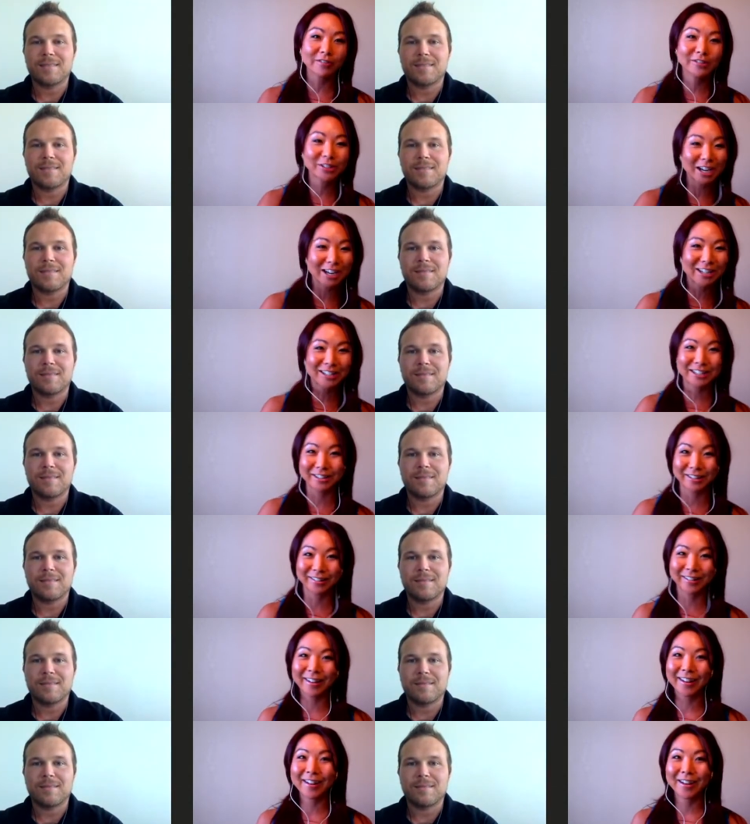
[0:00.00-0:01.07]
Speaker 1: changing
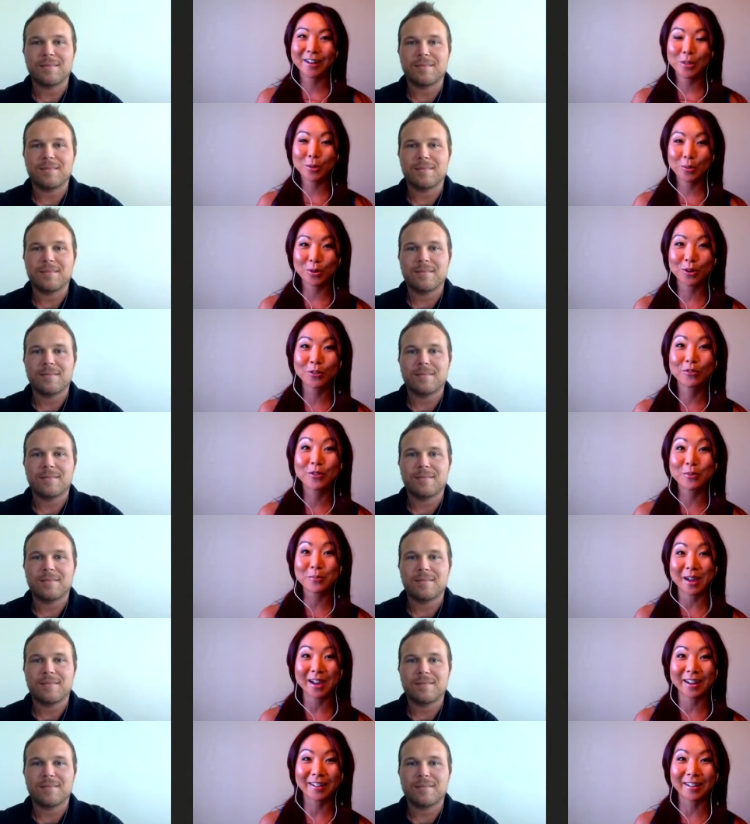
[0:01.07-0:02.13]
the world for
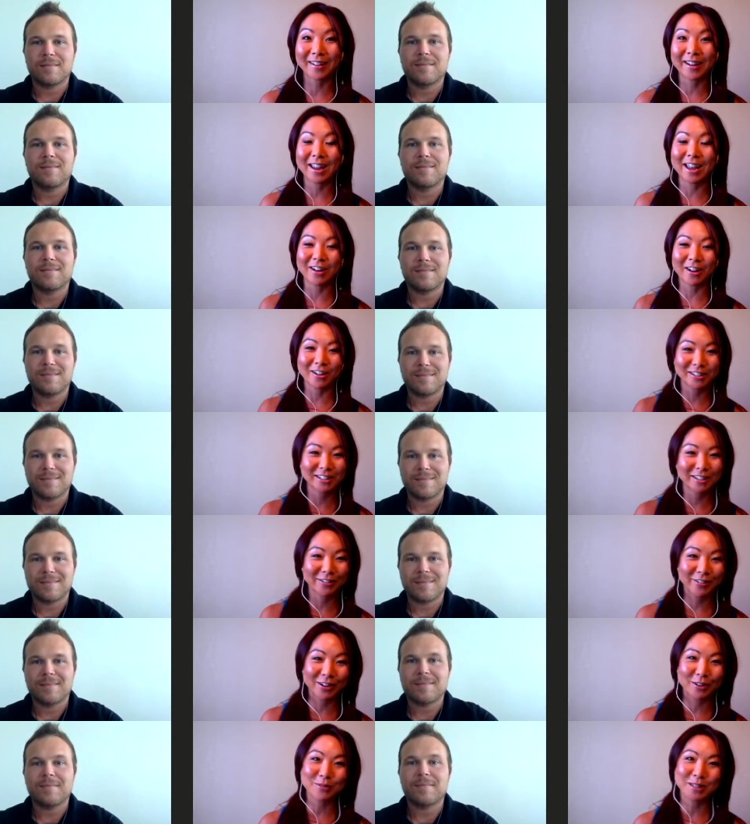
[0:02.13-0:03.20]
better in our
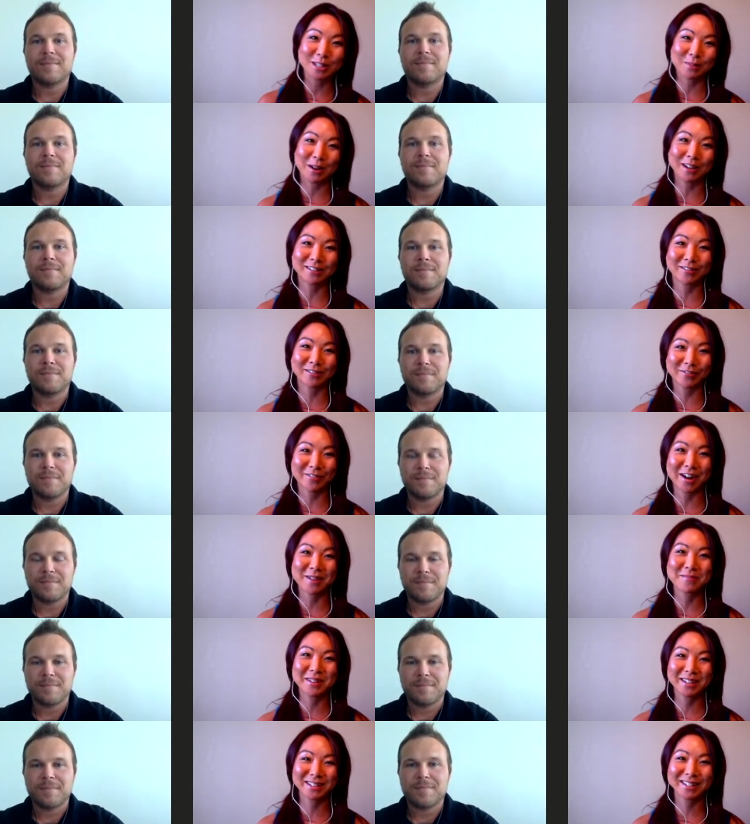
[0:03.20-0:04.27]
different respective
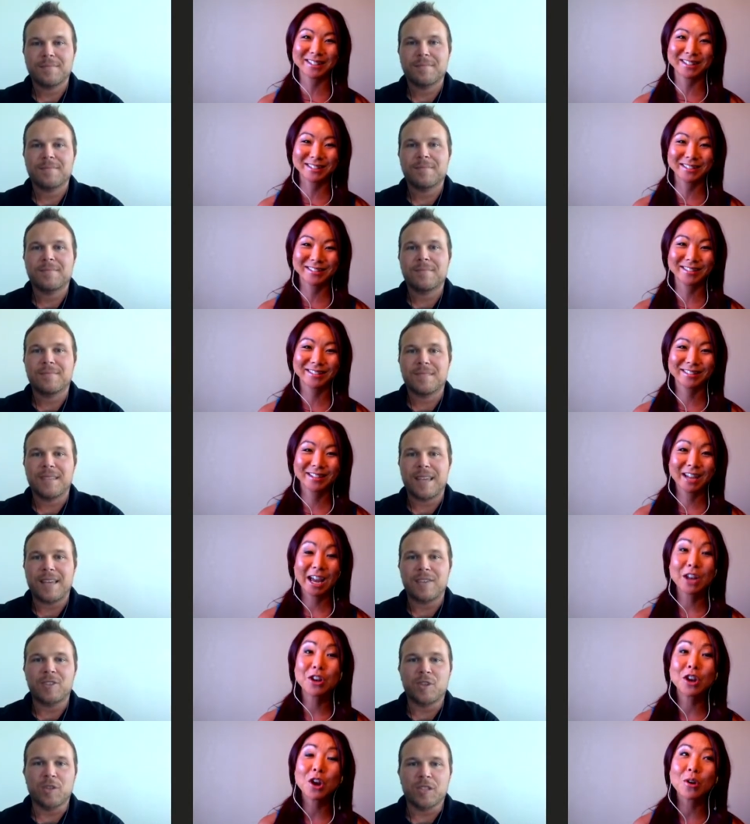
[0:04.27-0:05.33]
environments. Yeah,
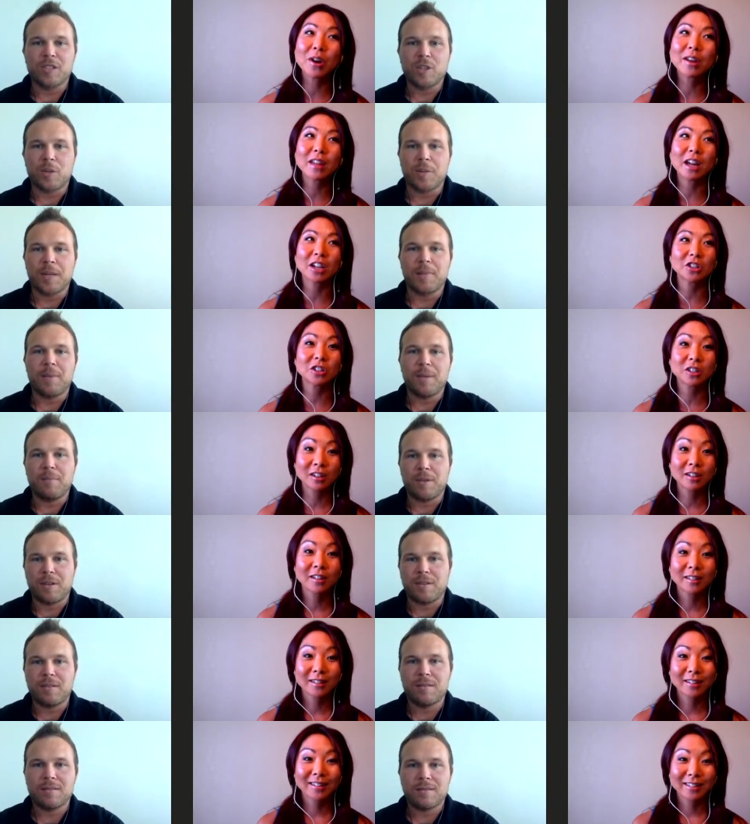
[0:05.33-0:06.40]
and there's only so that, many
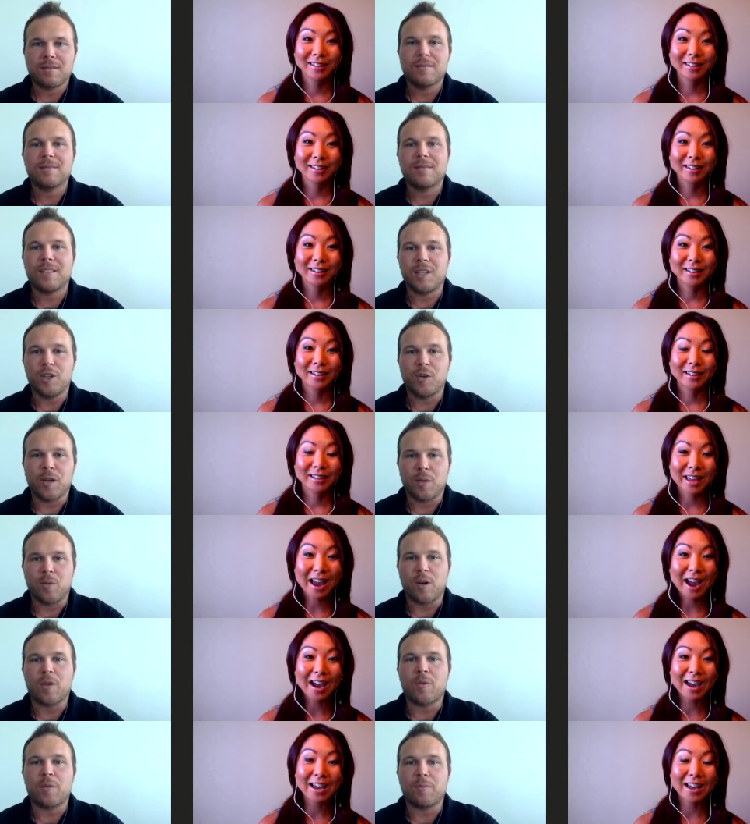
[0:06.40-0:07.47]
Speaker 2: people that you can
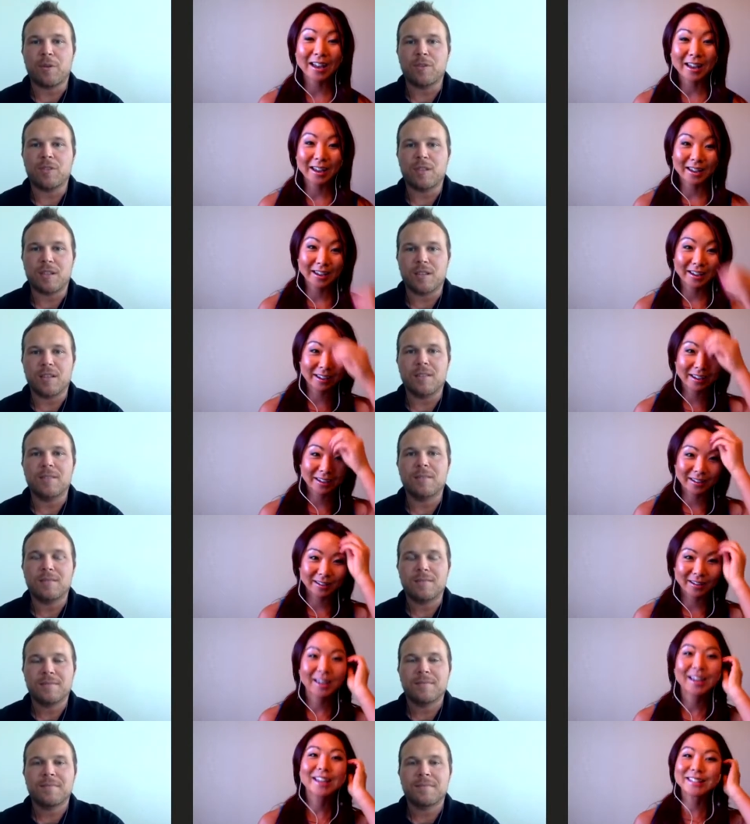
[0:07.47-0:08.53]
yeah, work with personally.
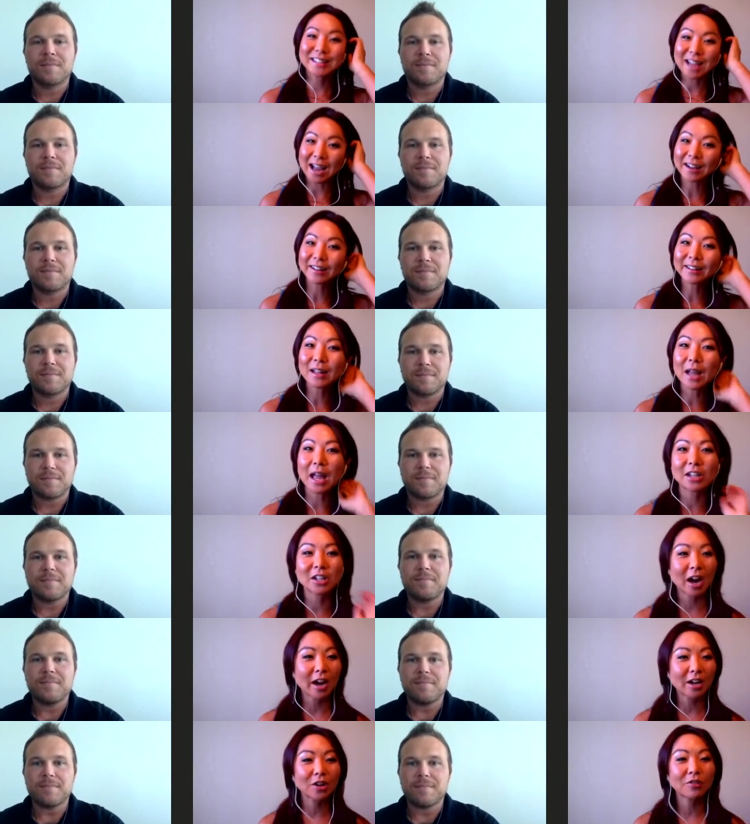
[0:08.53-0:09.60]
Speaker 1: Exactly. And
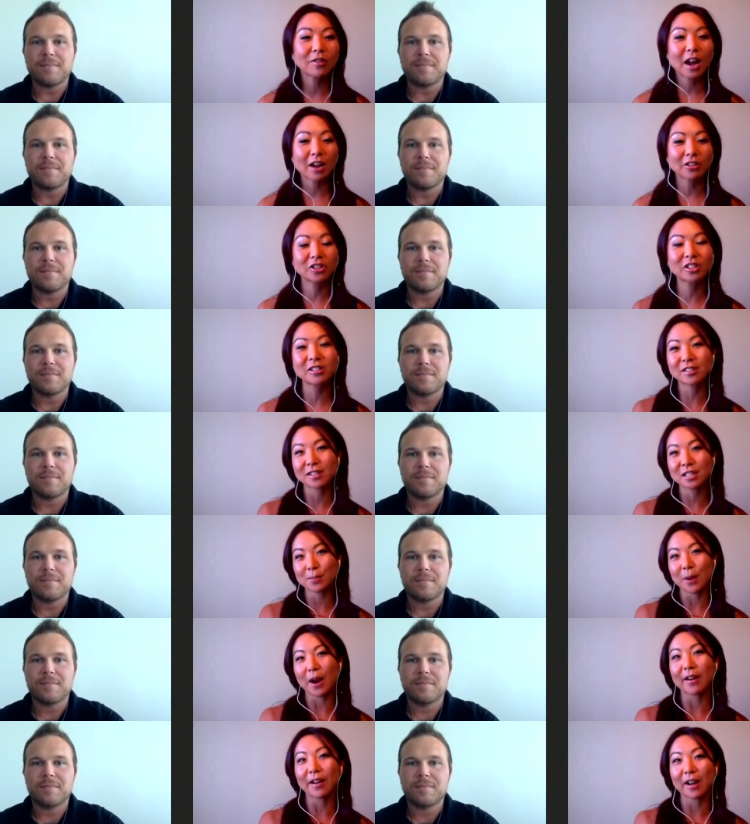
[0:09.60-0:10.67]
I know now she's
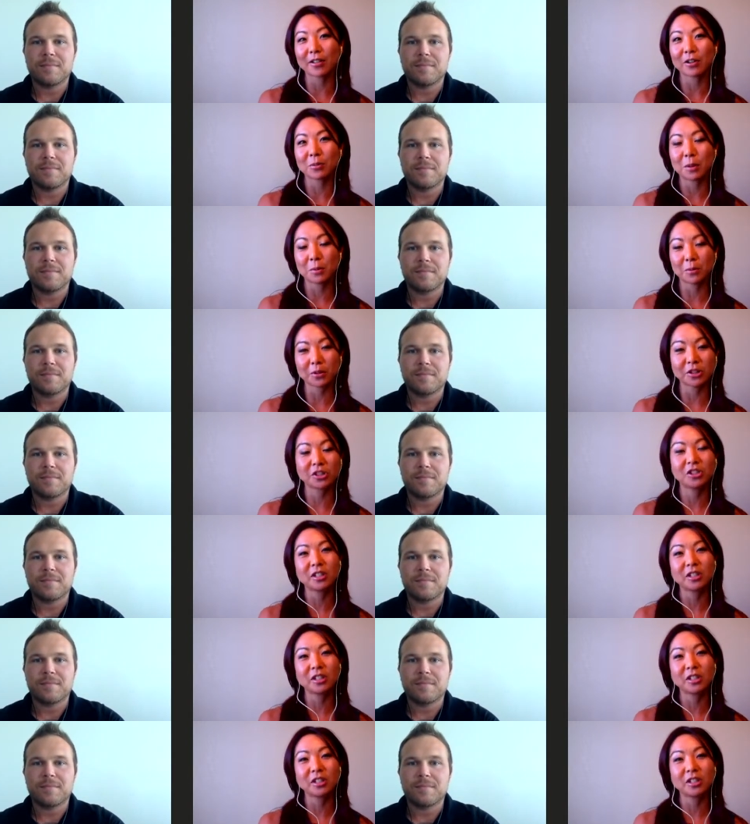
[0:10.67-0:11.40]
inspiring other people because she